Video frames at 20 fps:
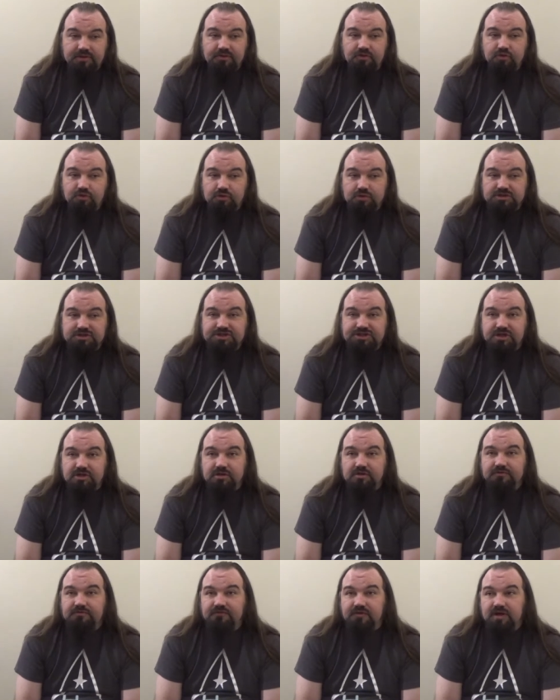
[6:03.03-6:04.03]
a torn
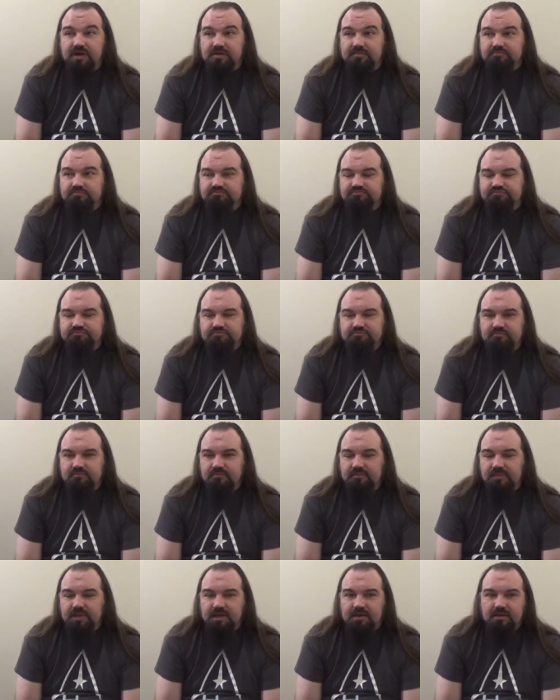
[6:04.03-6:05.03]
shirt from,
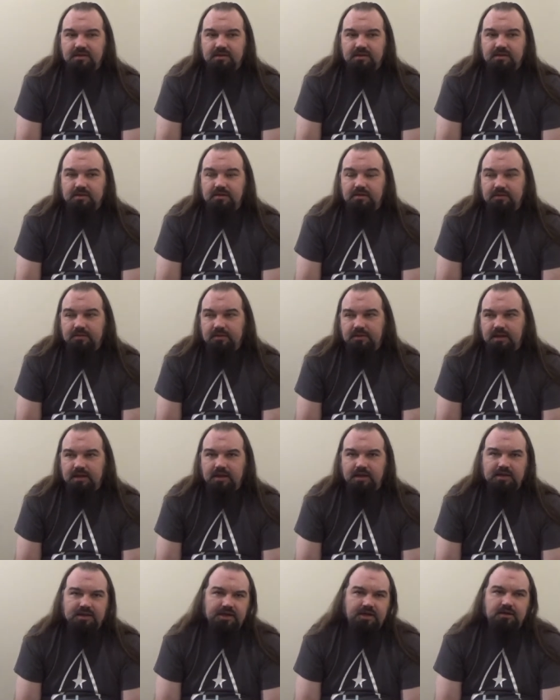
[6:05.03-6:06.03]

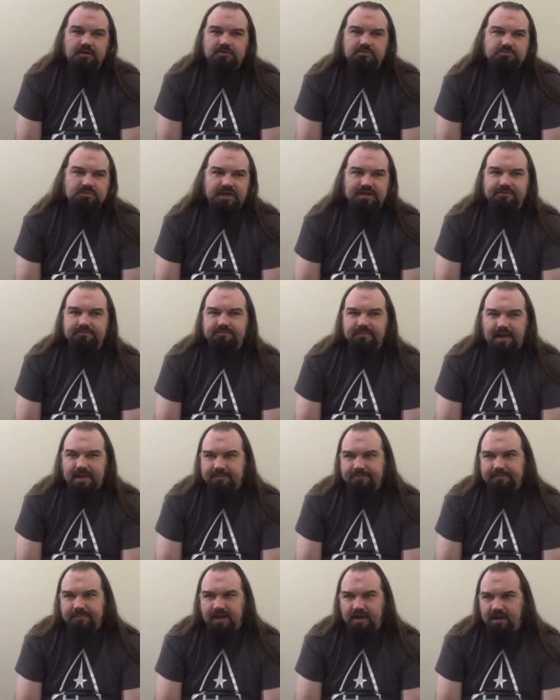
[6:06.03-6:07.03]
you know, like
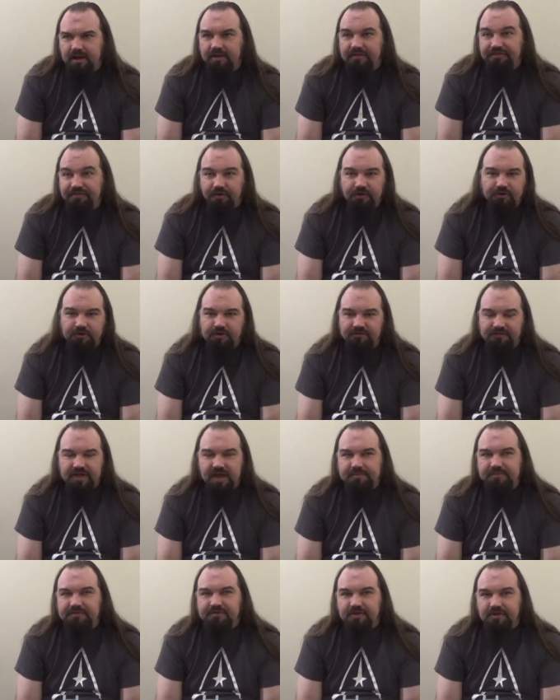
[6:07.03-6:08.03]
a third of the
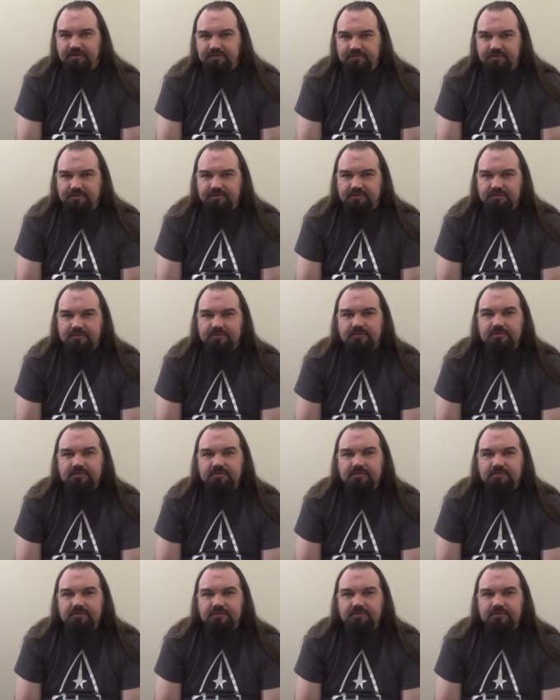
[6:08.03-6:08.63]
episodes,